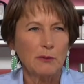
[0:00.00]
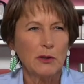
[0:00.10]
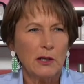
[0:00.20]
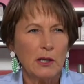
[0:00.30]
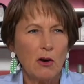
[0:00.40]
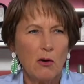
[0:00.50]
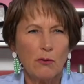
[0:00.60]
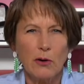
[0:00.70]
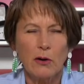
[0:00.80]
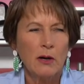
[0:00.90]
I'm looking
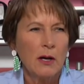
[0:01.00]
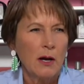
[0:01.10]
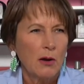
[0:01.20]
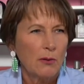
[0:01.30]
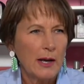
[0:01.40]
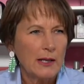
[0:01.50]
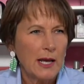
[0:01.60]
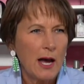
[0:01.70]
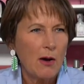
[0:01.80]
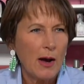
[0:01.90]
over right
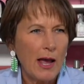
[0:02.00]
now.